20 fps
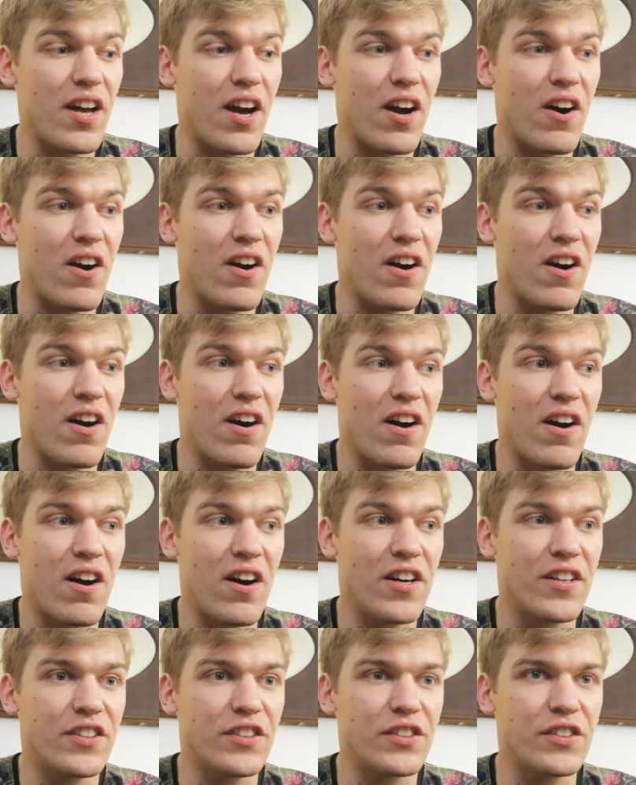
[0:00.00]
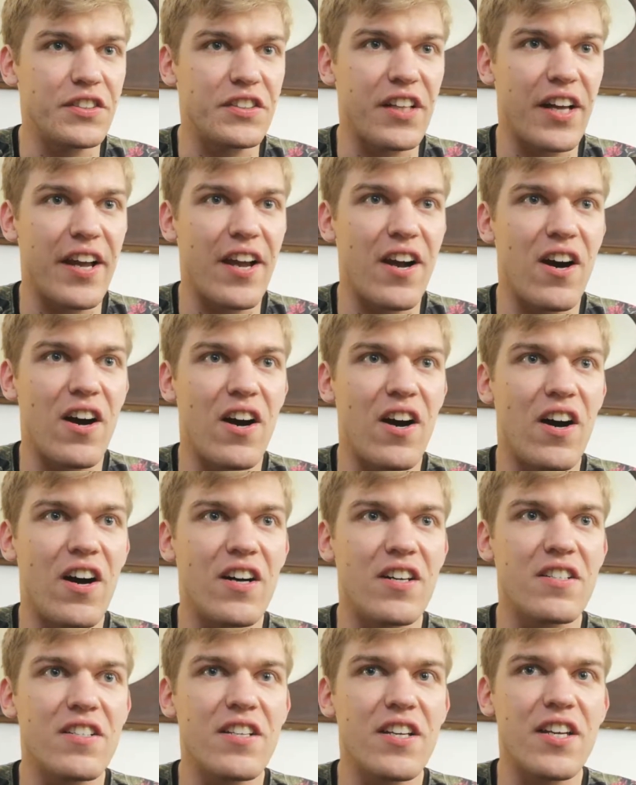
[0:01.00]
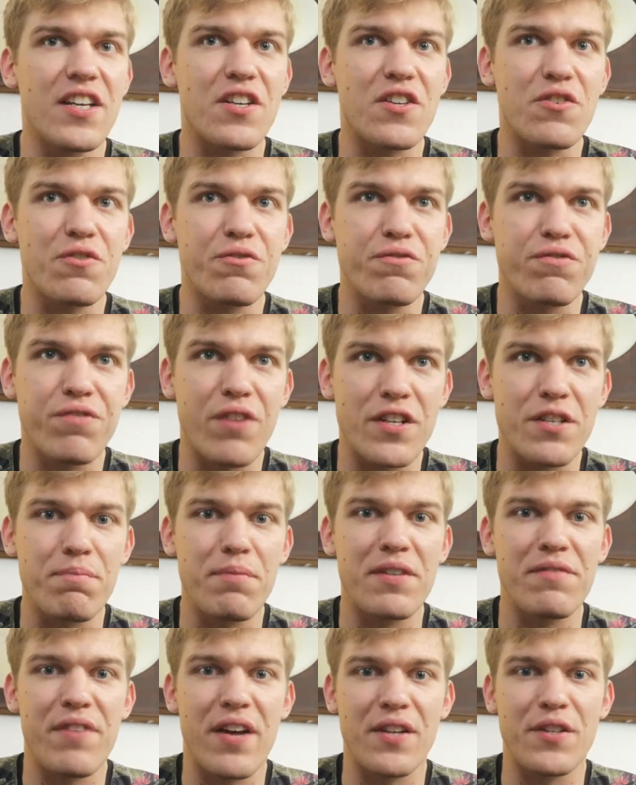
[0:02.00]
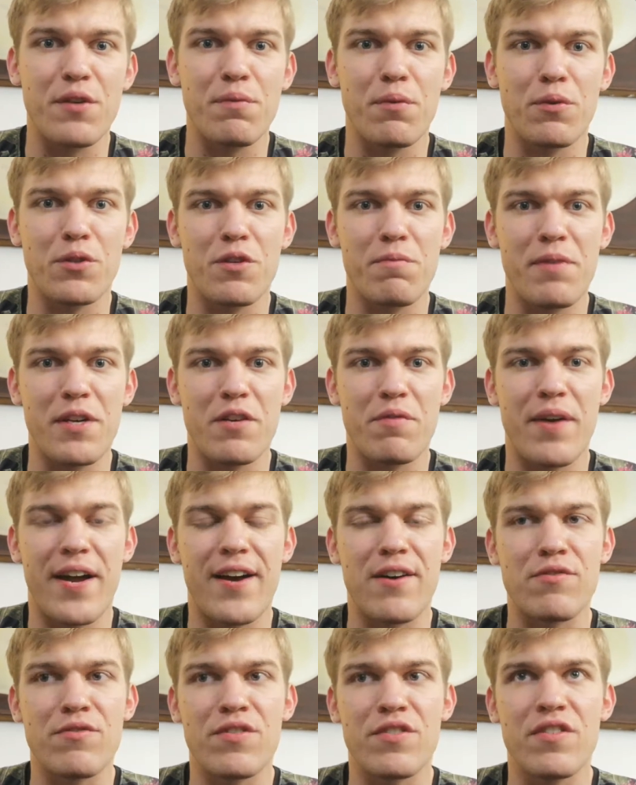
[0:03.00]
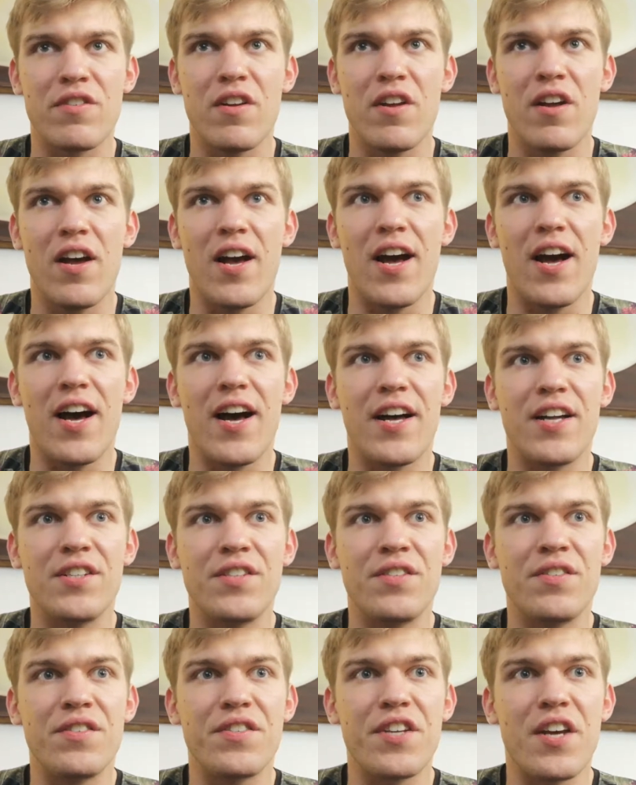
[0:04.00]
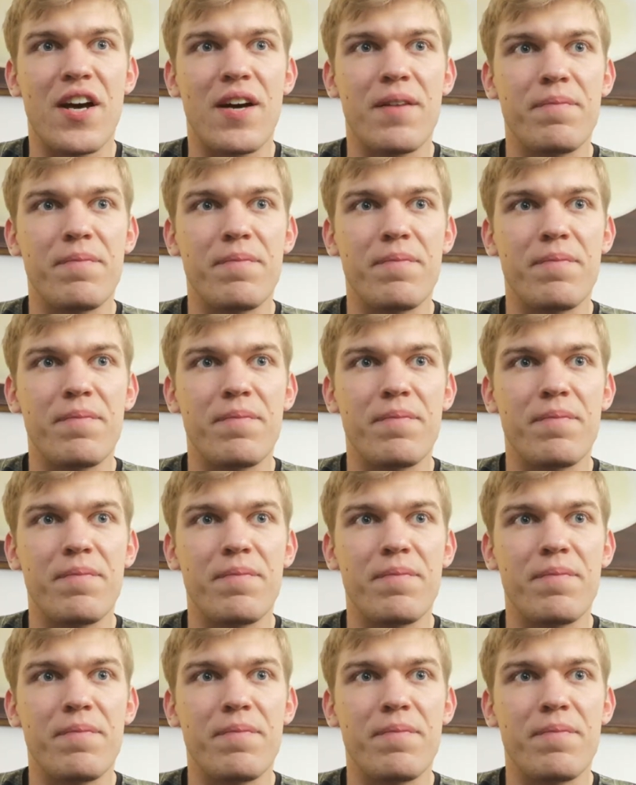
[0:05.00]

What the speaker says: are incredibly valuable to be around. And